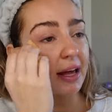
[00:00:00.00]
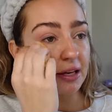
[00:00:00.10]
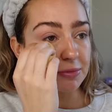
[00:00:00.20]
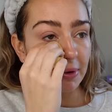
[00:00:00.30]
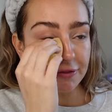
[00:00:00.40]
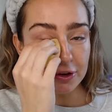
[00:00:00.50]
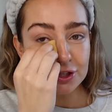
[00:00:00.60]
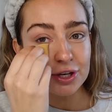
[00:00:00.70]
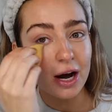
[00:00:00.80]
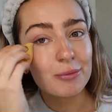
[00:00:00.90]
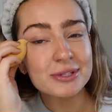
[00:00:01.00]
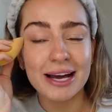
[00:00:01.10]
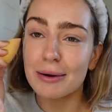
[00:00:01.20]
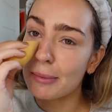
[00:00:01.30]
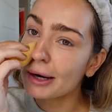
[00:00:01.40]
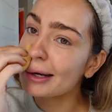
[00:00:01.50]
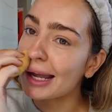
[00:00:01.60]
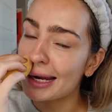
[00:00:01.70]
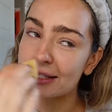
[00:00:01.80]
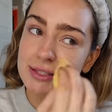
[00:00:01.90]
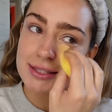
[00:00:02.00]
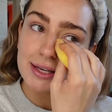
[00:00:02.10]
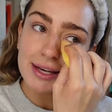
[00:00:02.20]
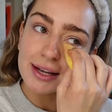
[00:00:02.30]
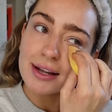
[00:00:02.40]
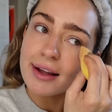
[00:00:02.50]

And my first job was at a marketing agency